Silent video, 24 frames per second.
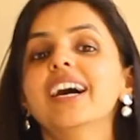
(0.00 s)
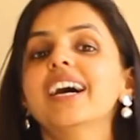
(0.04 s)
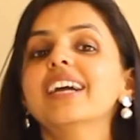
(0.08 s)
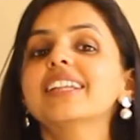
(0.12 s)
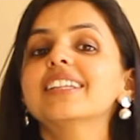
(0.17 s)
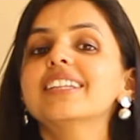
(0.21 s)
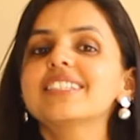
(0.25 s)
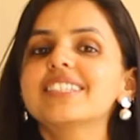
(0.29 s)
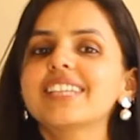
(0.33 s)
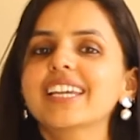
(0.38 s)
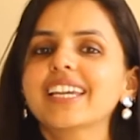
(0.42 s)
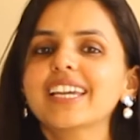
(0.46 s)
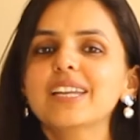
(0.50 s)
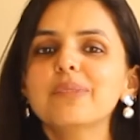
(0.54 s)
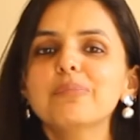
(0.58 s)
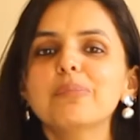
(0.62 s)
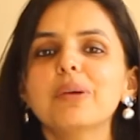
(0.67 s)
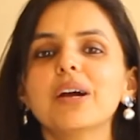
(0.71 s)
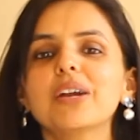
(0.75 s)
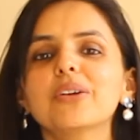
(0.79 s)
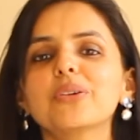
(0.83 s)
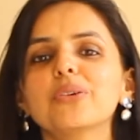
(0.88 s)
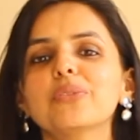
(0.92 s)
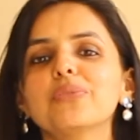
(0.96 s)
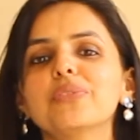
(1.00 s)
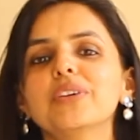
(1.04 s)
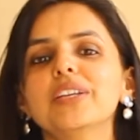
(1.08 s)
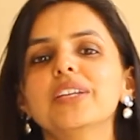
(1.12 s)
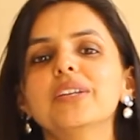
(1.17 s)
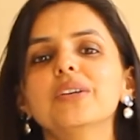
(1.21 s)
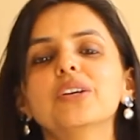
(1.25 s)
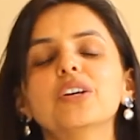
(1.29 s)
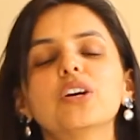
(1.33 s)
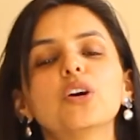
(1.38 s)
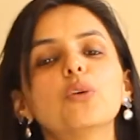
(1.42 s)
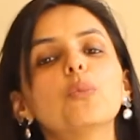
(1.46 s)
The second part of
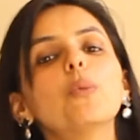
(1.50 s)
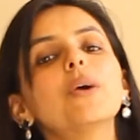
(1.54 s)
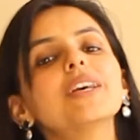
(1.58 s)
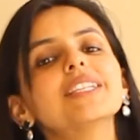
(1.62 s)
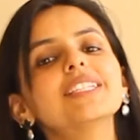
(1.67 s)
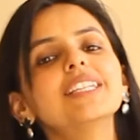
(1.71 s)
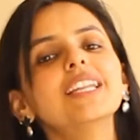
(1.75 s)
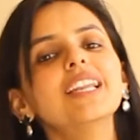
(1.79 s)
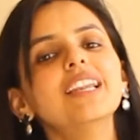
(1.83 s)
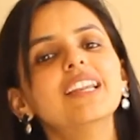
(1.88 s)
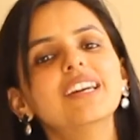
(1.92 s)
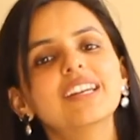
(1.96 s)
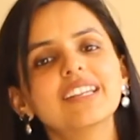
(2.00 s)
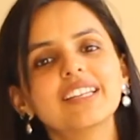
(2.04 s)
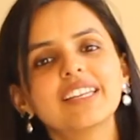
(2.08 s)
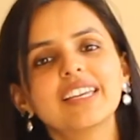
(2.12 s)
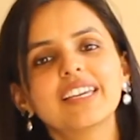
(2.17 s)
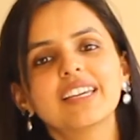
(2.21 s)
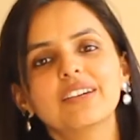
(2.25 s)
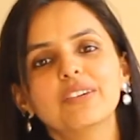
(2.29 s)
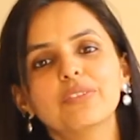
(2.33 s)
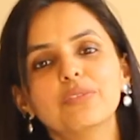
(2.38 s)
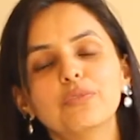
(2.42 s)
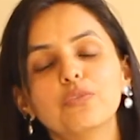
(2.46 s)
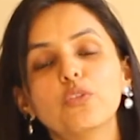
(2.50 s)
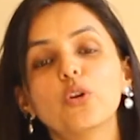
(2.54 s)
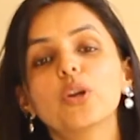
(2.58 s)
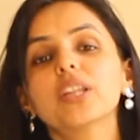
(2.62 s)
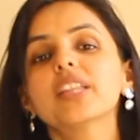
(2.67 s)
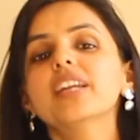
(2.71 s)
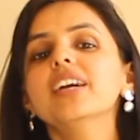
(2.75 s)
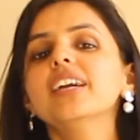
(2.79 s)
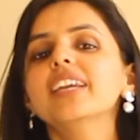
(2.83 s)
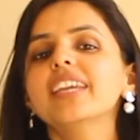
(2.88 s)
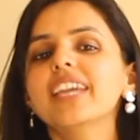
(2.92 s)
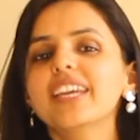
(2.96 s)
it was the learning for
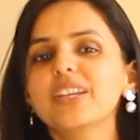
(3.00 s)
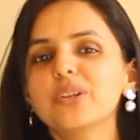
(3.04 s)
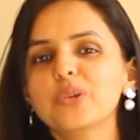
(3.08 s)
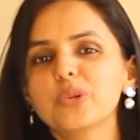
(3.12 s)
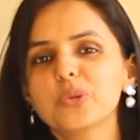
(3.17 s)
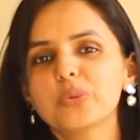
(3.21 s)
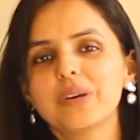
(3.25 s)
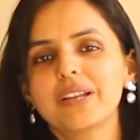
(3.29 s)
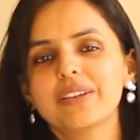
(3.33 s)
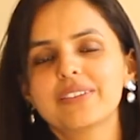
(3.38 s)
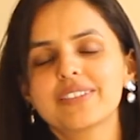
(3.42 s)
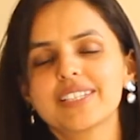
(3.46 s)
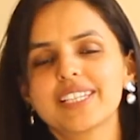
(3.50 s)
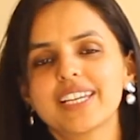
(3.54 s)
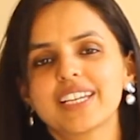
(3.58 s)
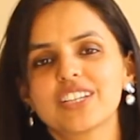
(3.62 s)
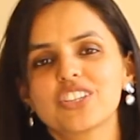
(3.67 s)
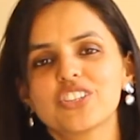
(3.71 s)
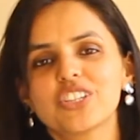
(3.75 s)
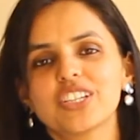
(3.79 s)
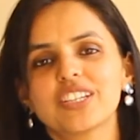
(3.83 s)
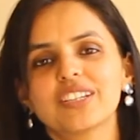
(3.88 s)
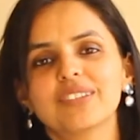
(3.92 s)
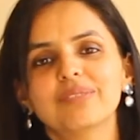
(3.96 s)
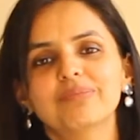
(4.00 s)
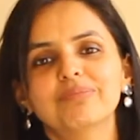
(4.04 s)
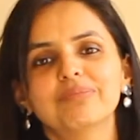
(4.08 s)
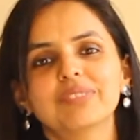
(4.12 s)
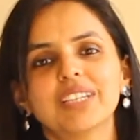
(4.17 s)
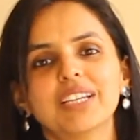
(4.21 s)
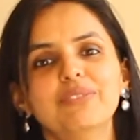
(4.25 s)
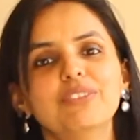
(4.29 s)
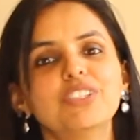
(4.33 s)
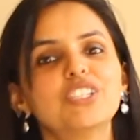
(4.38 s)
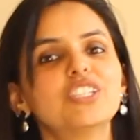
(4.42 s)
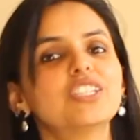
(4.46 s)
the K-12 section,
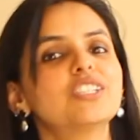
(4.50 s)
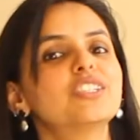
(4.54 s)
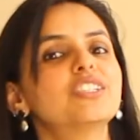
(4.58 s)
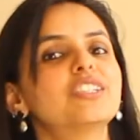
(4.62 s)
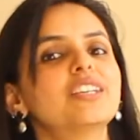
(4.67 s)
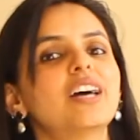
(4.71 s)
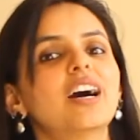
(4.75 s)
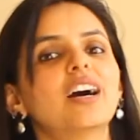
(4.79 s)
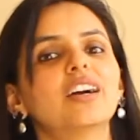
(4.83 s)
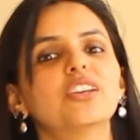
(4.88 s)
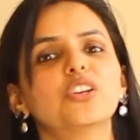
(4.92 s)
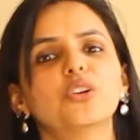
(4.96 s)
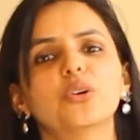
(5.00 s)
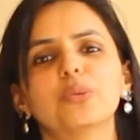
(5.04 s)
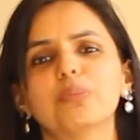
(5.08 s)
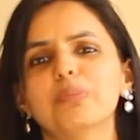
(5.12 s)
which is your